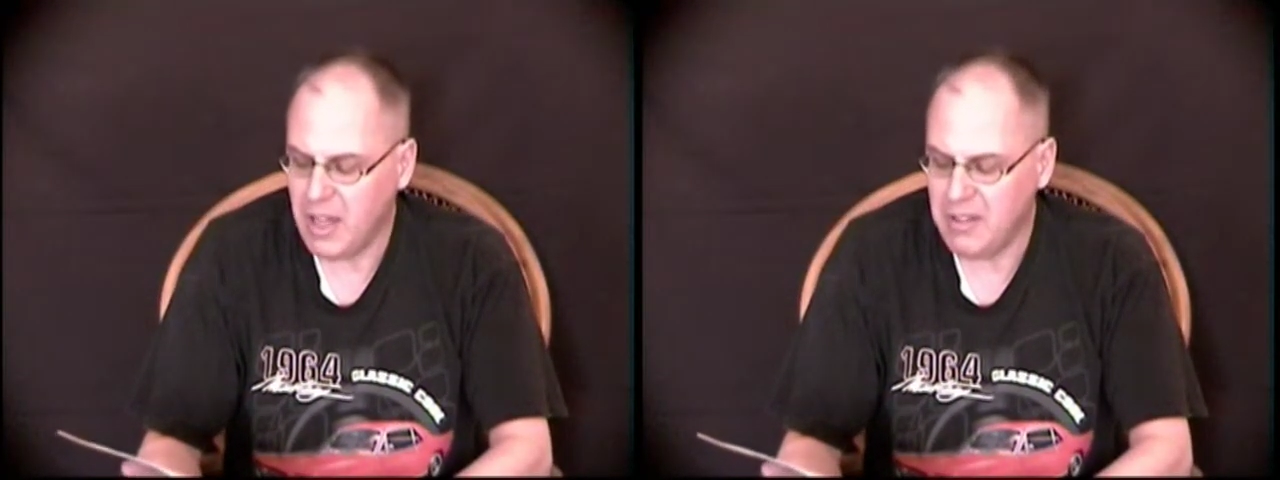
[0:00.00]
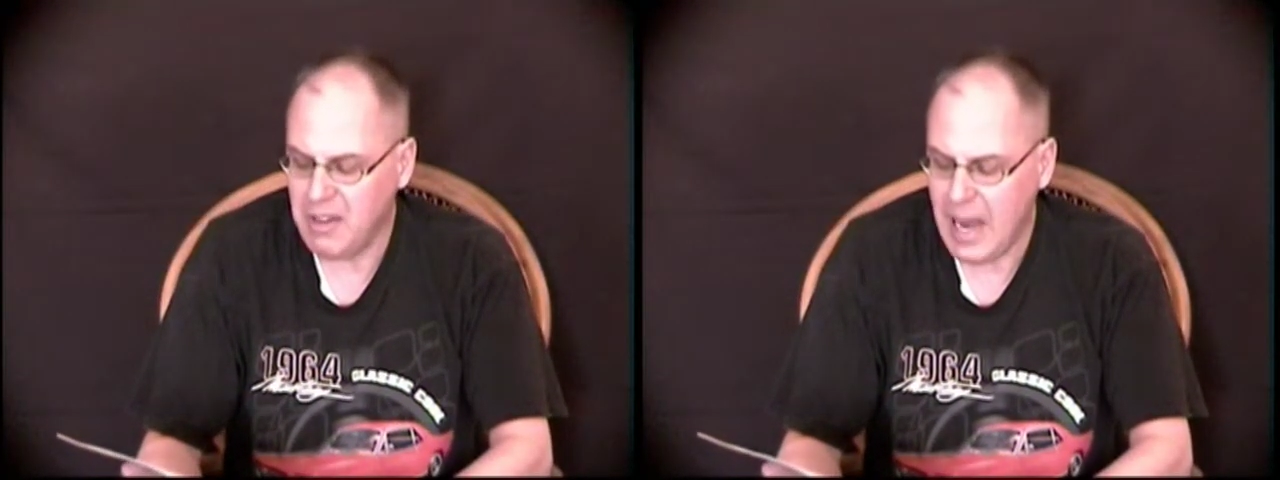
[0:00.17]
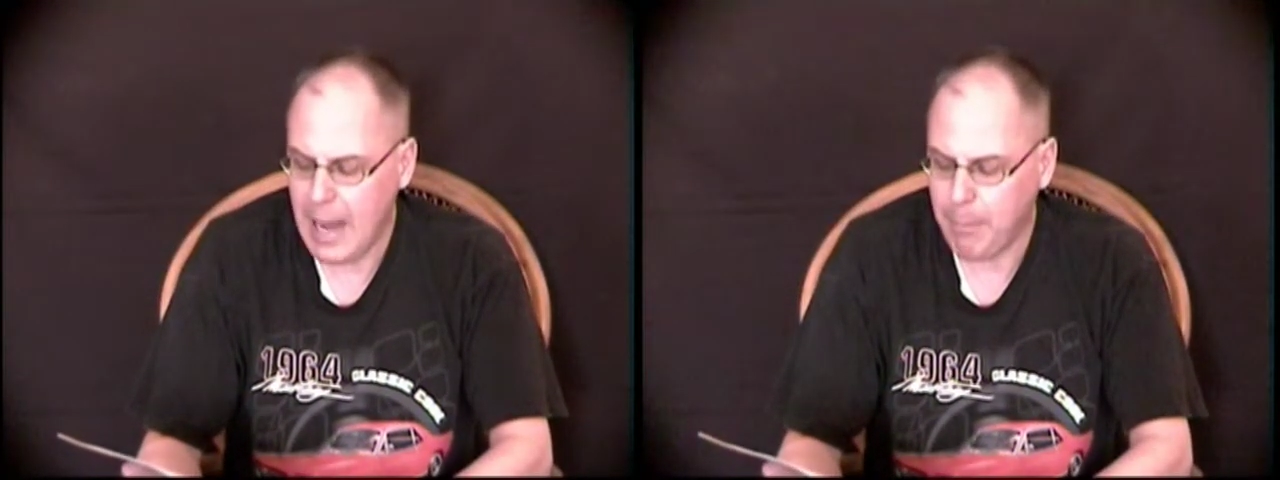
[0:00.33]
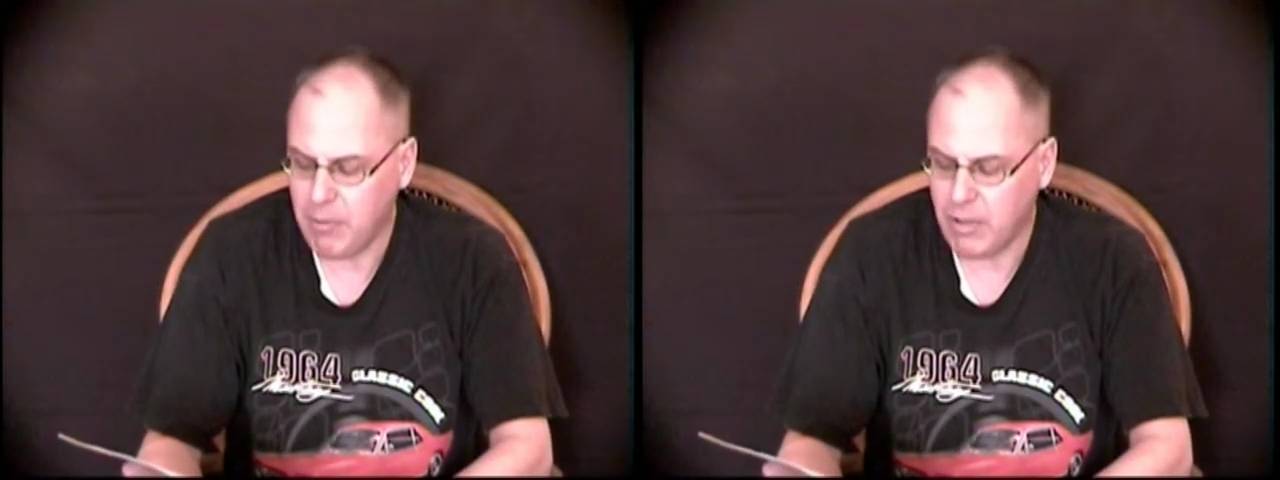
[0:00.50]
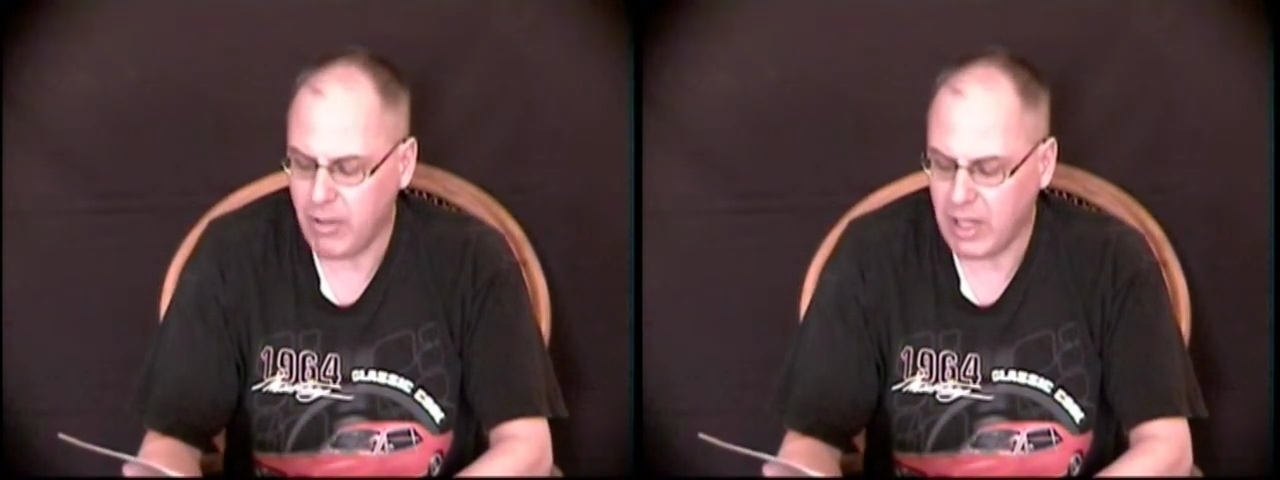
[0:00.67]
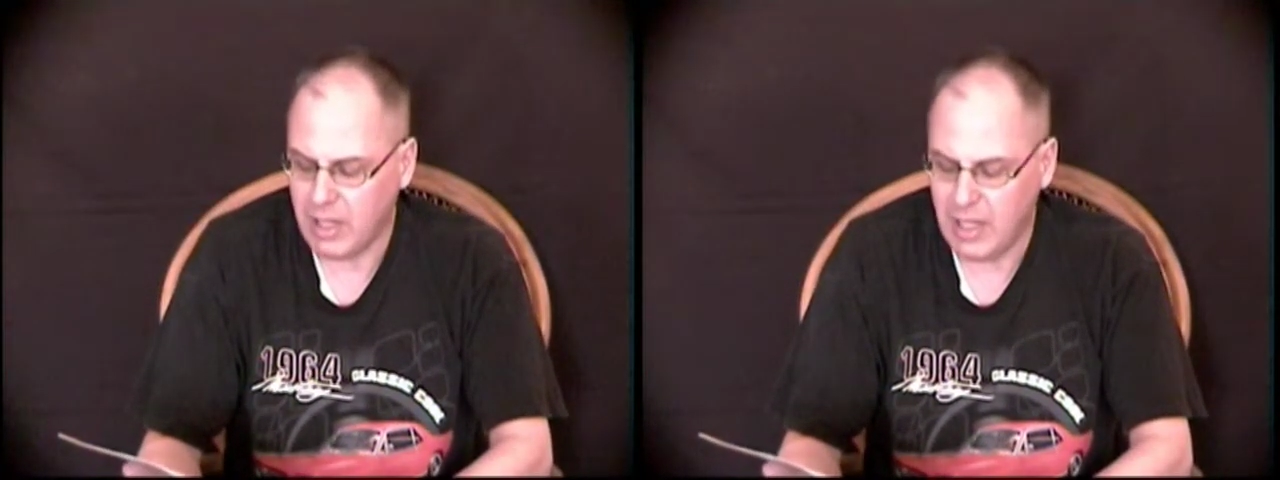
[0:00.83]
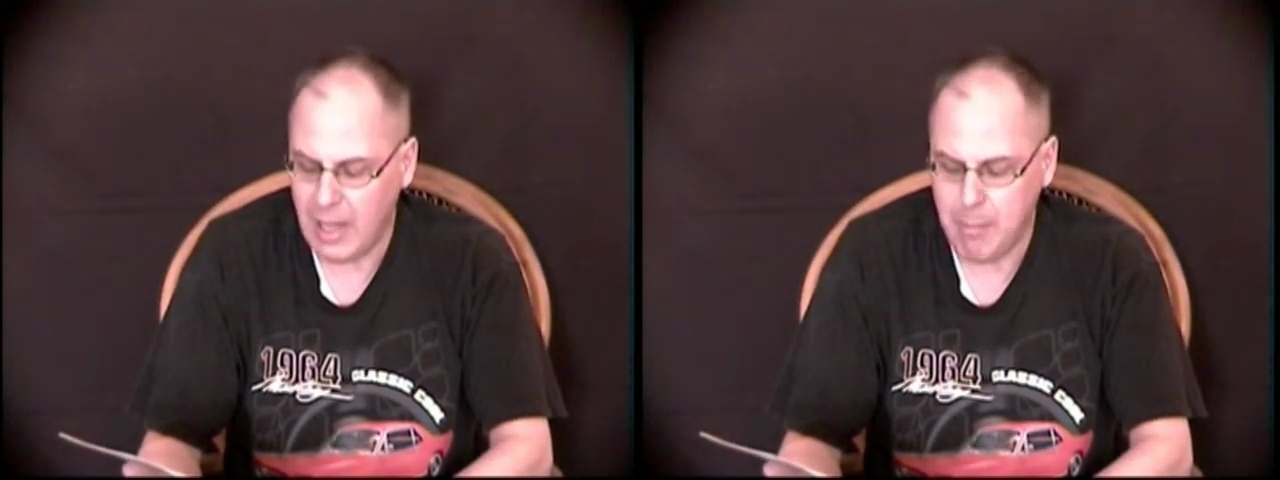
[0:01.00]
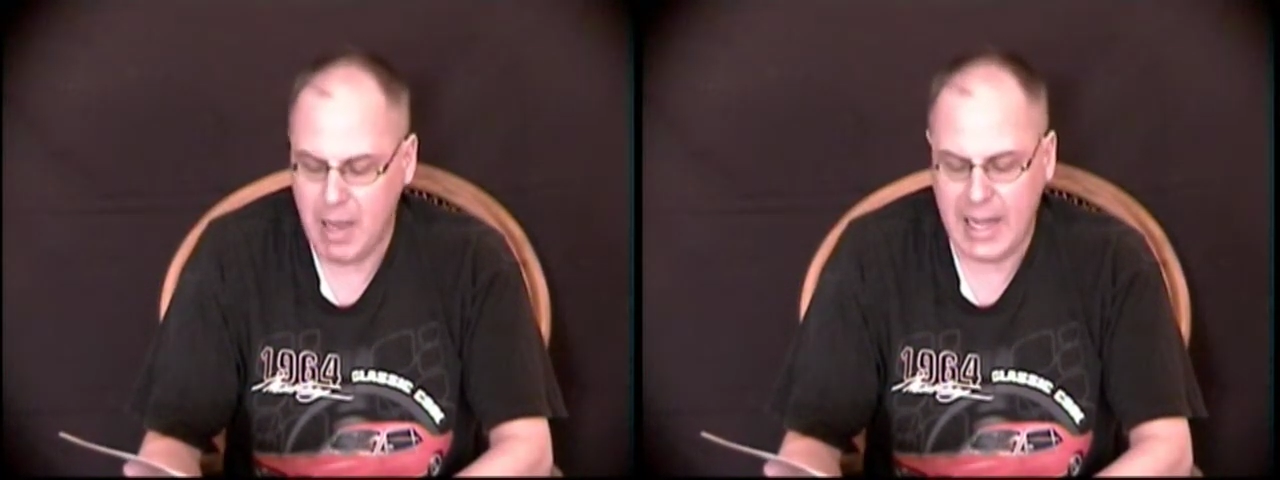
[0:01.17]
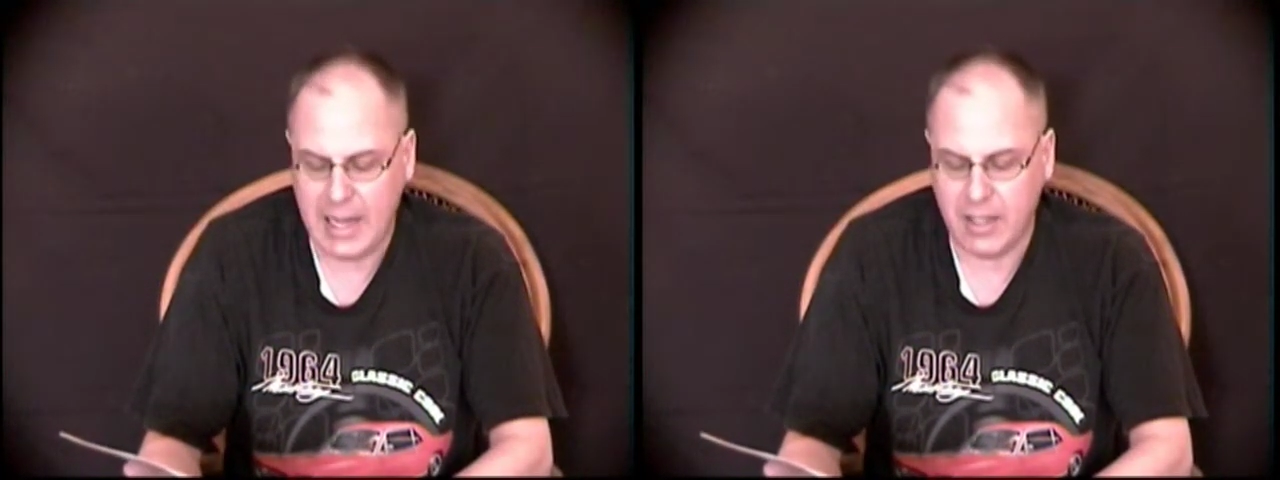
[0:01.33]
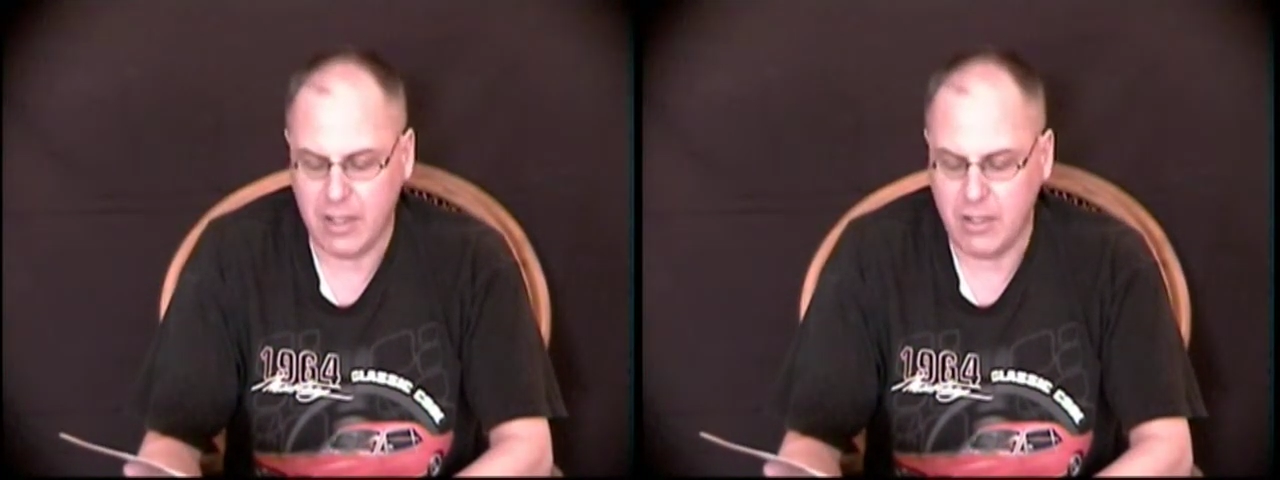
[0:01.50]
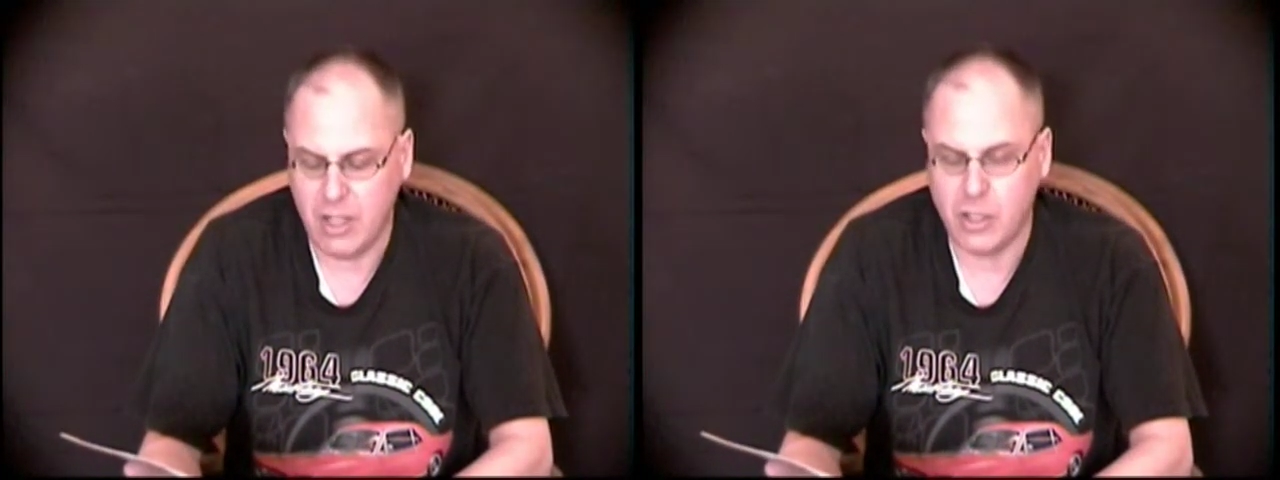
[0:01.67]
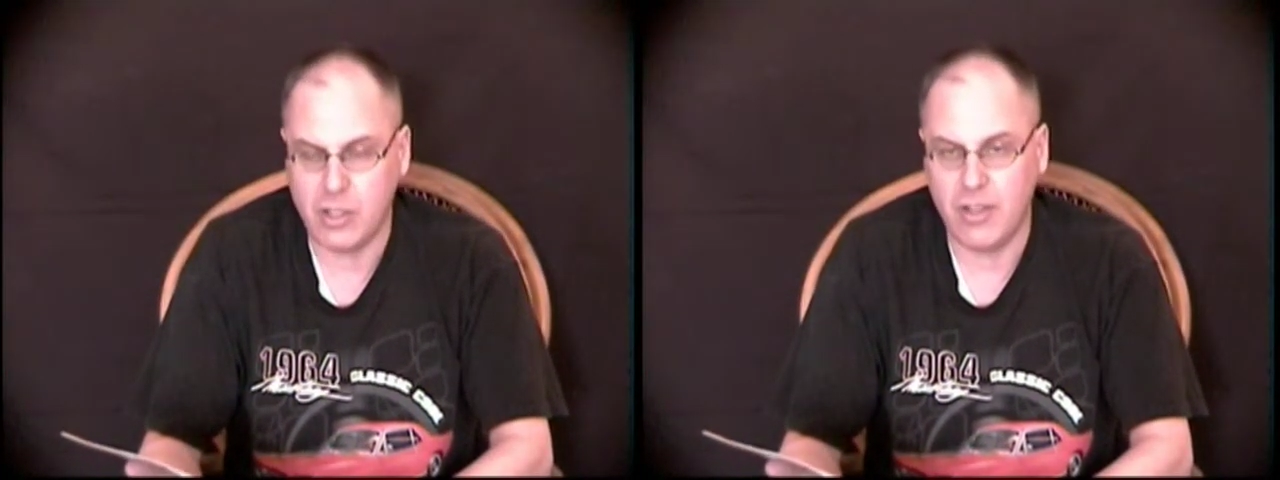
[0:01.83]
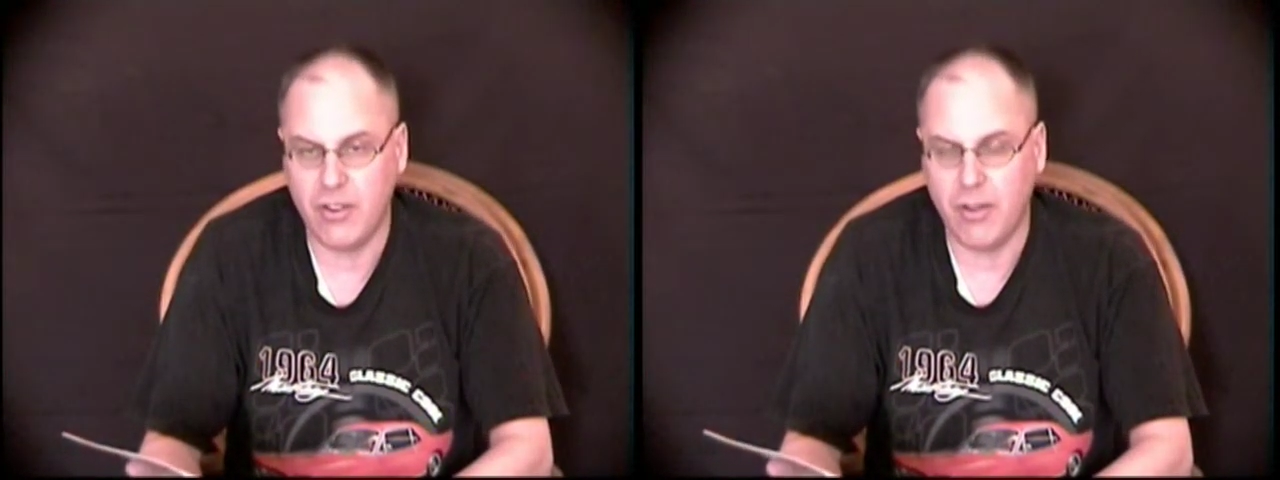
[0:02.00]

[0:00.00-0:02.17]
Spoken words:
adapt to the climatic conditions